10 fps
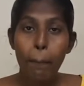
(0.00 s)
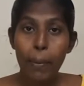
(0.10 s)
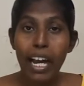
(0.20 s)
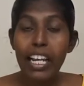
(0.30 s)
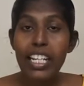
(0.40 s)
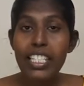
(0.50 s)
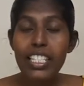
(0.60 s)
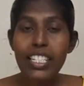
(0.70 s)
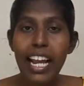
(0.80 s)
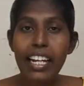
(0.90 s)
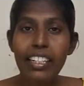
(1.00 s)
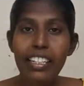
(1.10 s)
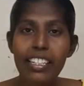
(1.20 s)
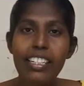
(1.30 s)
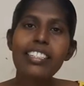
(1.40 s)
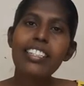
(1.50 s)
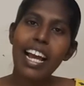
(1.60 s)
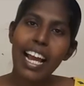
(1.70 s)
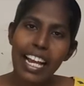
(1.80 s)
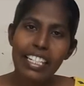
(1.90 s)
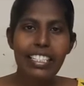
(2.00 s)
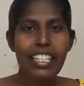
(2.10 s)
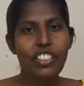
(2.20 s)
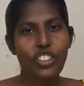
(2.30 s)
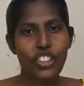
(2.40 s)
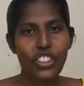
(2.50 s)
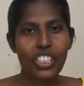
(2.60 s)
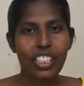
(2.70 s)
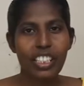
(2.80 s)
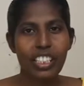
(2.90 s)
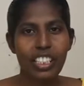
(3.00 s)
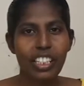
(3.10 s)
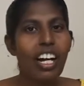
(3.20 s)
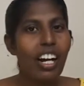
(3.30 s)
balanced diet is essential,